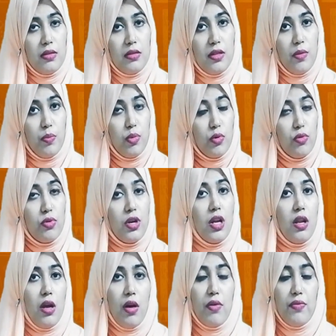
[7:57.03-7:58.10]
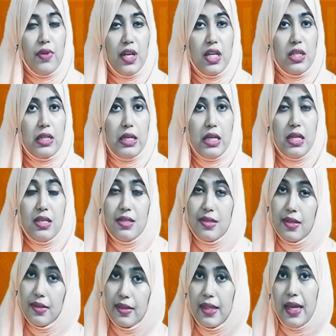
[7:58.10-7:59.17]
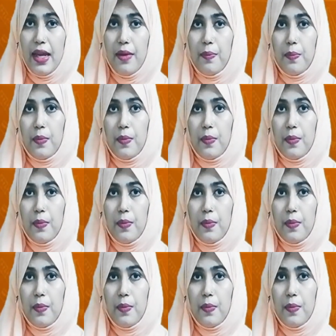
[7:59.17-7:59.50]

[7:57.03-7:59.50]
The plural of it is they.